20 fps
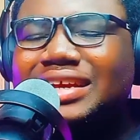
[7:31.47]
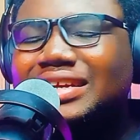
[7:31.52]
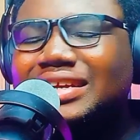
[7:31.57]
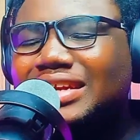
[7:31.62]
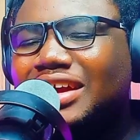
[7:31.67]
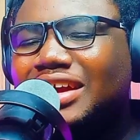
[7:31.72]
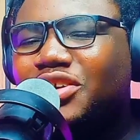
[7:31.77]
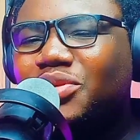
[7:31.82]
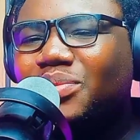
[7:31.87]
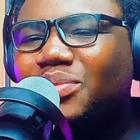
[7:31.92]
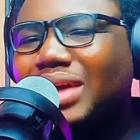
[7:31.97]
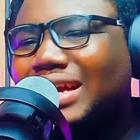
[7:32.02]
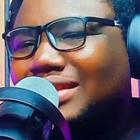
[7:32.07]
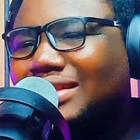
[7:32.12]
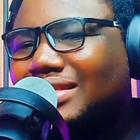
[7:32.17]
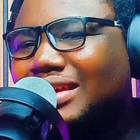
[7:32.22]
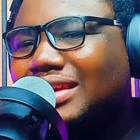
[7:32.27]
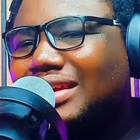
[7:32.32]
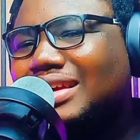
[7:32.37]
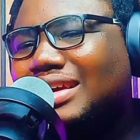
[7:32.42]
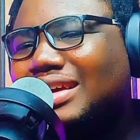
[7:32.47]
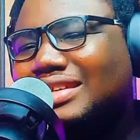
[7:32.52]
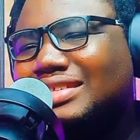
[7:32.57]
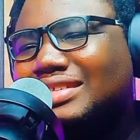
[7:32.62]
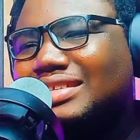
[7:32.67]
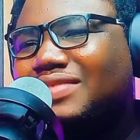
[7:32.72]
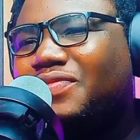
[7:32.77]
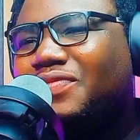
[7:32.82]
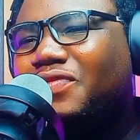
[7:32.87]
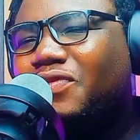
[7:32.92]
Now you might think as
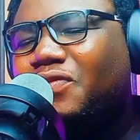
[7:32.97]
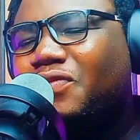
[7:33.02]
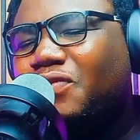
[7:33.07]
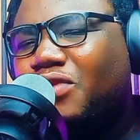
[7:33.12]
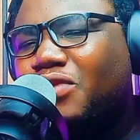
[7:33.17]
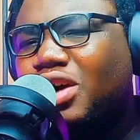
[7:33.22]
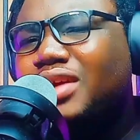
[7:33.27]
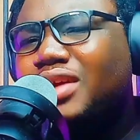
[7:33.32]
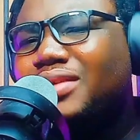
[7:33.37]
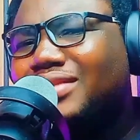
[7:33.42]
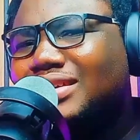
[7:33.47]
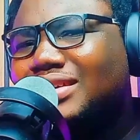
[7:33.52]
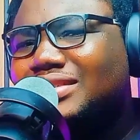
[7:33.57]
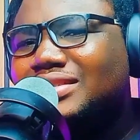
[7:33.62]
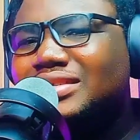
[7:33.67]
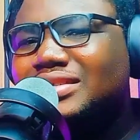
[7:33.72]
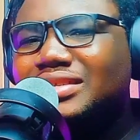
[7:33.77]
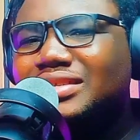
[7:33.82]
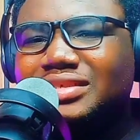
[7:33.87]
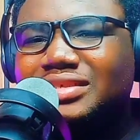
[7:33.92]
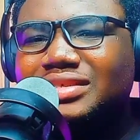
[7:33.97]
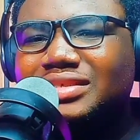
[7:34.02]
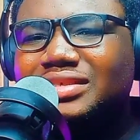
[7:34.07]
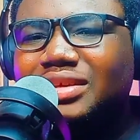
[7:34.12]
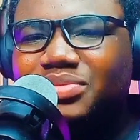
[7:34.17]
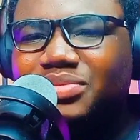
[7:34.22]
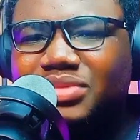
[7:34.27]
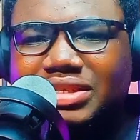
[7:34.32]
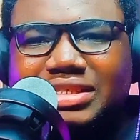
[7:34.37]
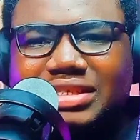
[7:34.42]
if 400 cedis, I
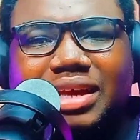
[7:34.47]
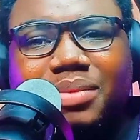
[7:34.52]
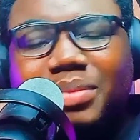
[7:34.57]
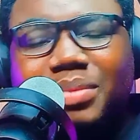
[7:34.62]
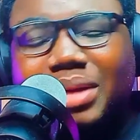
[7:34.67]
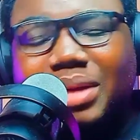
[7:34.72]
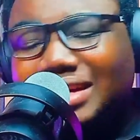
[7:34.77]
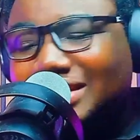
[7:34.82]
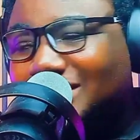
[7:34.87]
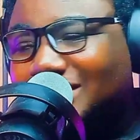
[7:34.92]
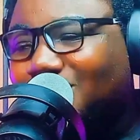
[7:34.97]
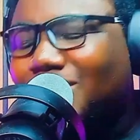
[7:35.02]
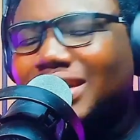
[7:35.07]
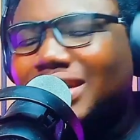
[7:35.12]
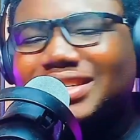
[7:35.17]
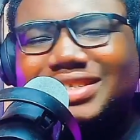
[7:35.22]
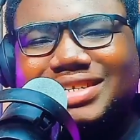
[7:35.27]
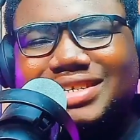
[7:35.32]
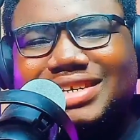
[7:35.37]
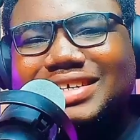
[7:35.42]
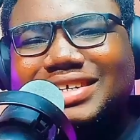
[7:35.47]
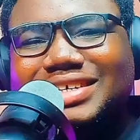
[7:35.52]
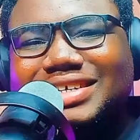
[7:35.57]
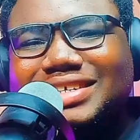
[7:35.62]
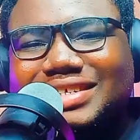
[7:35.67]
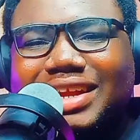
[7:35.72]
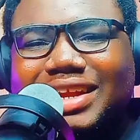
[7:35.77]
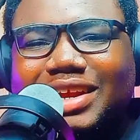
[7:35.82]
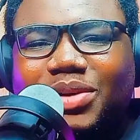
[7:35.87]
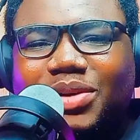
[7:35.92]
mean somebody's monthly
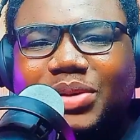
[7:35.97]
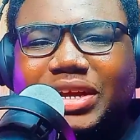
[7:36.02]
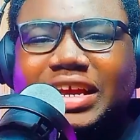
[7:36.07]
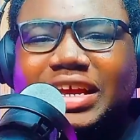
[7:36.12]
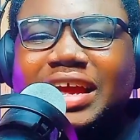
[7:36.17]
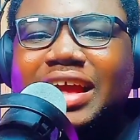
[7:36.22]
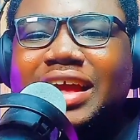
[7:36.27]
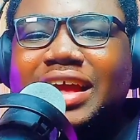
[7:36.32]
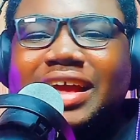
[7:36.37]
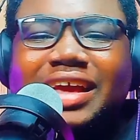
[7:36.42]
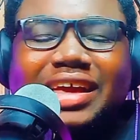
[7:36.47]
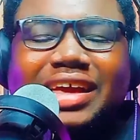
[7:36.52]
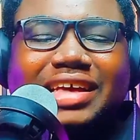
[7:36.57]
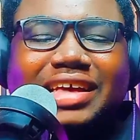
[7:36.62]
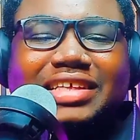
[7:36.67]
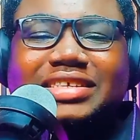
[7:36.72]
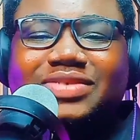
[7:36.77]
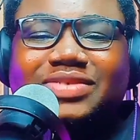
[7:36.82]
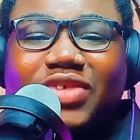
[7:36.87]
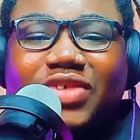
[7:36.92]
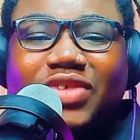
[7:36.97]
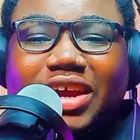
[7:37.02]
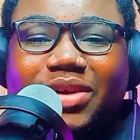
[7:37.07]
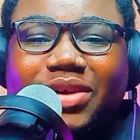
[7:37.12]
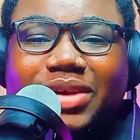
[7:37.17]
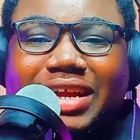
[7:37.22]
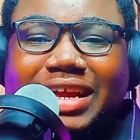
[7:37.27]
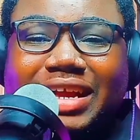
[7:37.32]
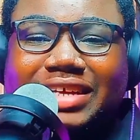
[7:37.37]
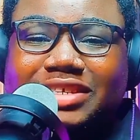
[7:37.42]
salary, it's
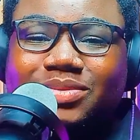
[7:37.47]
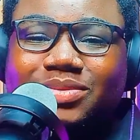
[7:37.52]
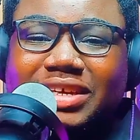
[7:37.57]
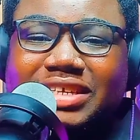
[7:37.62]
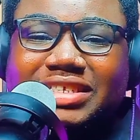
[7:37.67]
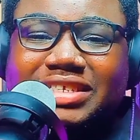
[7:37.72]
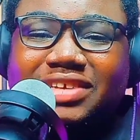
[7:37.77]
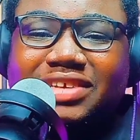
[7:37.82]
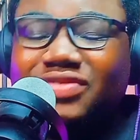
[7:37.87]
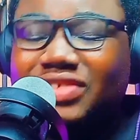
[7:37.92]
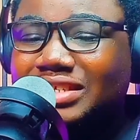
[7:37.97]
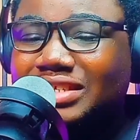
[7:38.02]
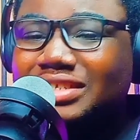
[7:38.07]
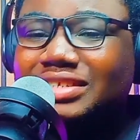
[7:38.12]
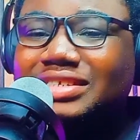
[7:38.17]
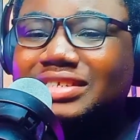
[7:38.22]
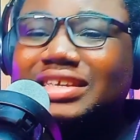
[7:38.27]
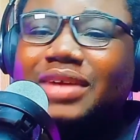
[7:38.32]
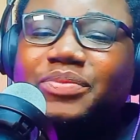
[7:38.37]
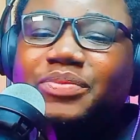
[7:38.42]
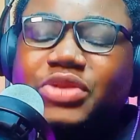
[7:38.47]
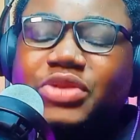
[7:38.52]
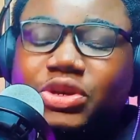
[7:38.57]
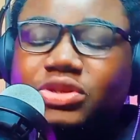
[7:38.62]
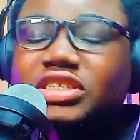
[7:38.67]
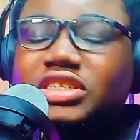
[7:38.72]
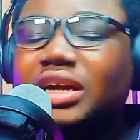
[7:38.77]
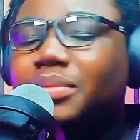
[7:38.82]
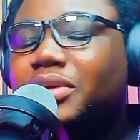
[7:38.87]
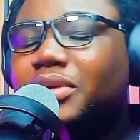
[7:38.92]
very expensive, it's some
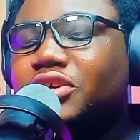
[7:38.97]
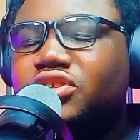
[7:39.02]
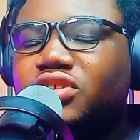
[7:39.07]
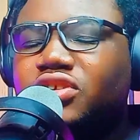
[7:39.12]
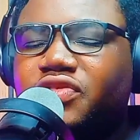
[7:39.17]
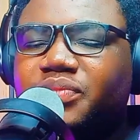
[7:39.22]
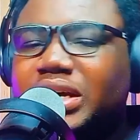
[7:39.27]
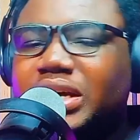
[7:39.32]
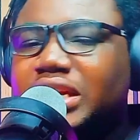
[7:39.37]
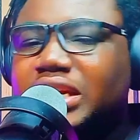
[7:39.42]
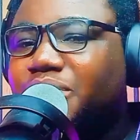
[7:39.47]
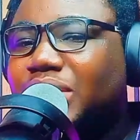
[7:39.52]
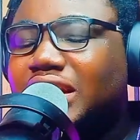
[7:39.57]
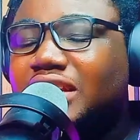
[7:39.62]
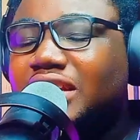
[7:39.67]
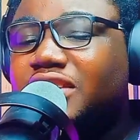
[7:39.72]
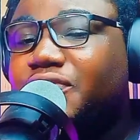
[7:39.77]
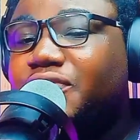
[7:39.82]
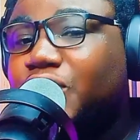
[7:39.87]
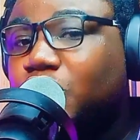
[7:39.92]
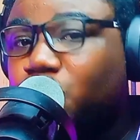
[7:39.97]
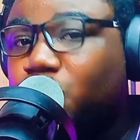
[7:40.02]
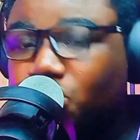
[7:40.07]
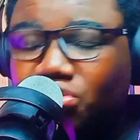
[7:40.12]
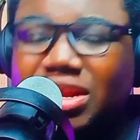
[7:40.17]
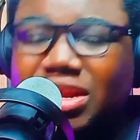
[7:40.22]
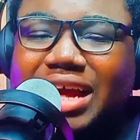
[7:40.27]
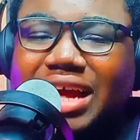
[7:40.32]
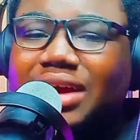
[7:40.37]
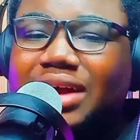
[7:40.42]
huge amount of money. But then if you do
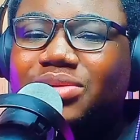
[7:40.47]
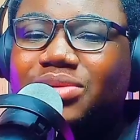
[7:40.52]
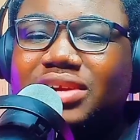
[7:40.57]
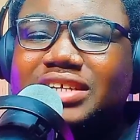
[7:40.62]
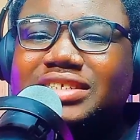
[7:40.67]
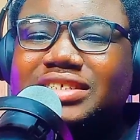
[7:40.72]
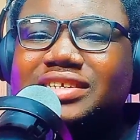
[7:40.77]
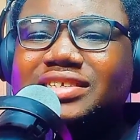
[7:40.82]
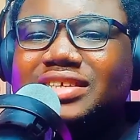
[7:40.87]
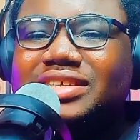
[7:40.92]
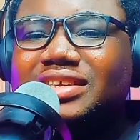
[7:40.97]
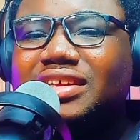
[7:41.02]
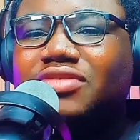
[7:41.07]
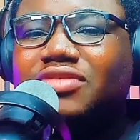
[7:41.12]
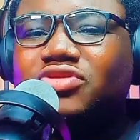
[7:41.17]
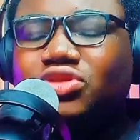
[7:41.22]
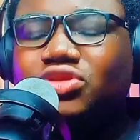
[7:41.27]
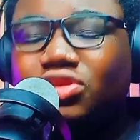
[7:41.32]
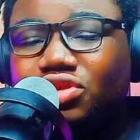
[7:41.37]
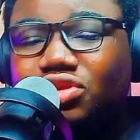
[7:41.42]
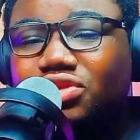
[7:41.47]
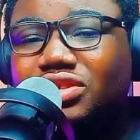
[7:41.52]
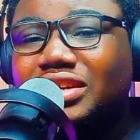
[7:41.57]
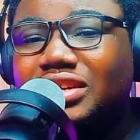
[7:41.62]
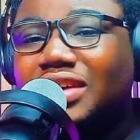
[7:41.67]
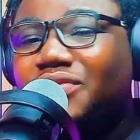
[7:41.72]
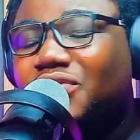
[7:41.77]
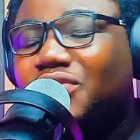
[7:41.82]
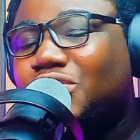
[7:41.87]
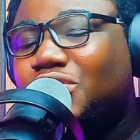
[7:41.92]
the calculations as I've shown you in
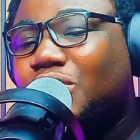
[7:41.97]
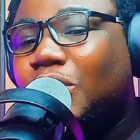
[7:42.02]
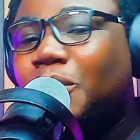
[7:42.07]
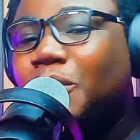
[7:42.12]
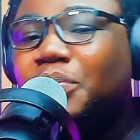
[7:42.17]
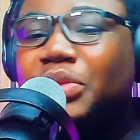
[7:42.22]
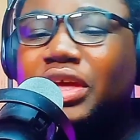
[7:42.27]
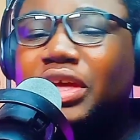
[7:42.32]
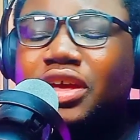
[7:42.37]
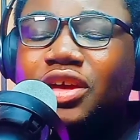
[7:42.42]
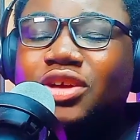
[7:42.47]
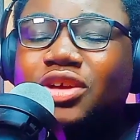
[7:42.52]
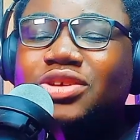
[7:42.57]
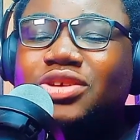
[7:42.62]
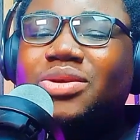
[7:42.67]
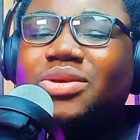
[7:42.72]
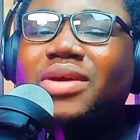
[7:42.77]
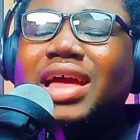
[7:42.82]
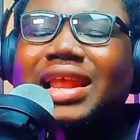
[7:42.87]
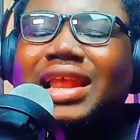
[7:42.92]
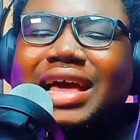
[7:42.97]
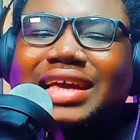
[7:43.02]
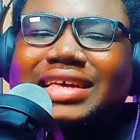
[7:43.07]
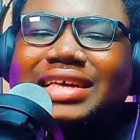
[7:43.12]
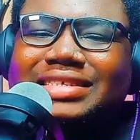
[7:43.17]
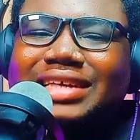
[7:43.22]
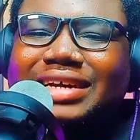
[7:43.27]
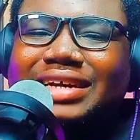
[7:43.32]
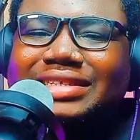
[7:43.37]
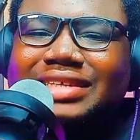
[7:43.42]
the video, you realize
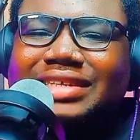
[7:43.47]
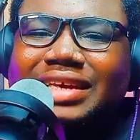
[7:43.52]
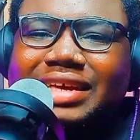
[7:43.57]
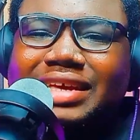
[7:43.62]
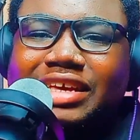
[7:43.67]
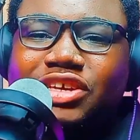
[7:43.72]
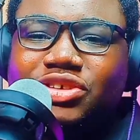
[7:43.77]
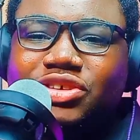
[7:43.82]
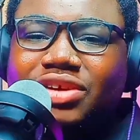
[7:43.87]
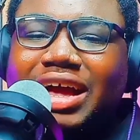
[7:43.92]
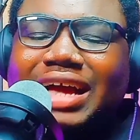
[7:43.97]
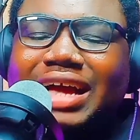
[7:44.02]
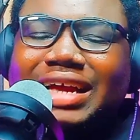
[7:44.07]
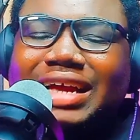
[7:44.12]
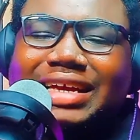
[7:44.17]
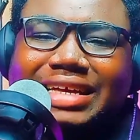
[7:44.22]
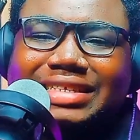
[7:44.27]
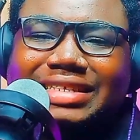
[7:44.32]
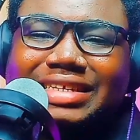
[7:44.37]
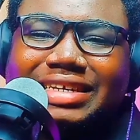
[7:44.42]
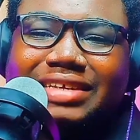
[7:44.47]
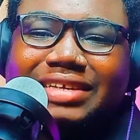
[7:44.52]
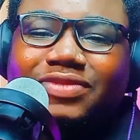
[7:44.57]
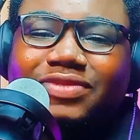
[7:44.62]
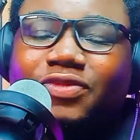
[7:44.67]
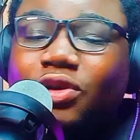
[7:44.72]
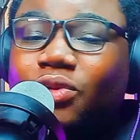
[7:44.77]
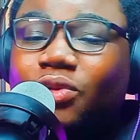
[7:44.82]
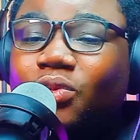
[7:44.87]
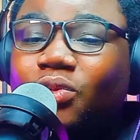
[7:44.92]
that you are getting it
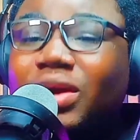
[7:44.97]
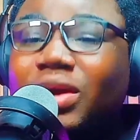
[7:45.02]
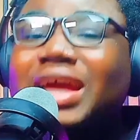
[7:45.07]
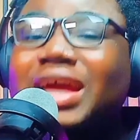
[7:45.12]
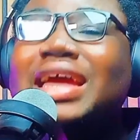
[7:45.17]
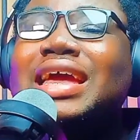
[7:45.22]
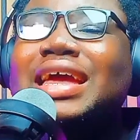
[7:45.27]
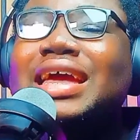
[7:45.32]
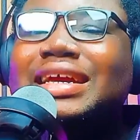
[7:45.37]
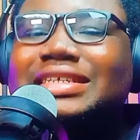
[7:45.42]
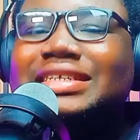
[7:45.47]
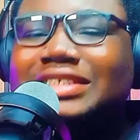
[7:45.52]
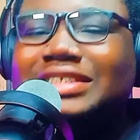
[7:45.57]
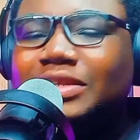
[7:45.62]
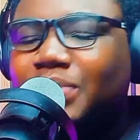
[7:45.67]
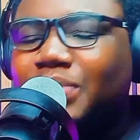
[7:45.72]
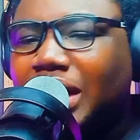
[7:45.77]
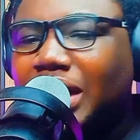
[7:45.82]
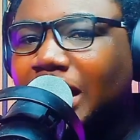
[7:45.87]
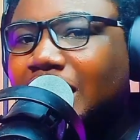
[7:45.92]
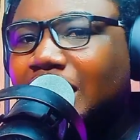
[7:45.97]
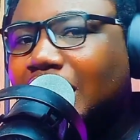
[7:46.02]
for way cheaper.